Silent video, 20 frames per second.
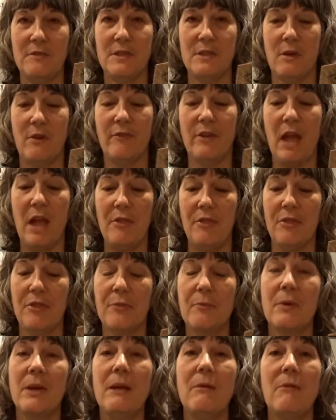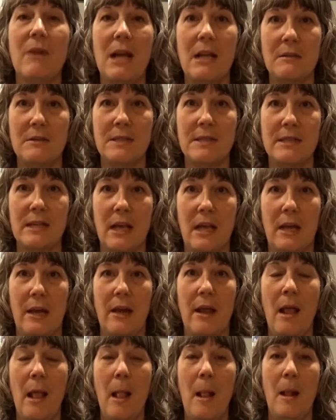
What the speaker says: So I've gotten 3 rounds done